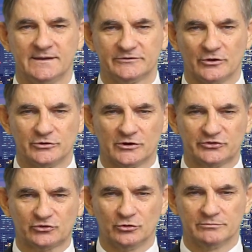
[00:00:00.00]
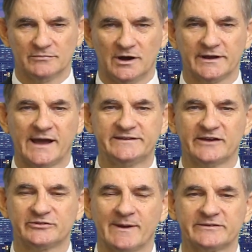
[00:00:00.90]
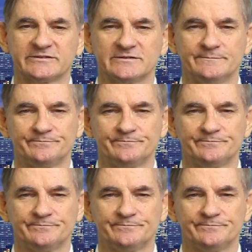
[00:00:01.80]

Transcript: So yoroshiku, onegai itashimasu.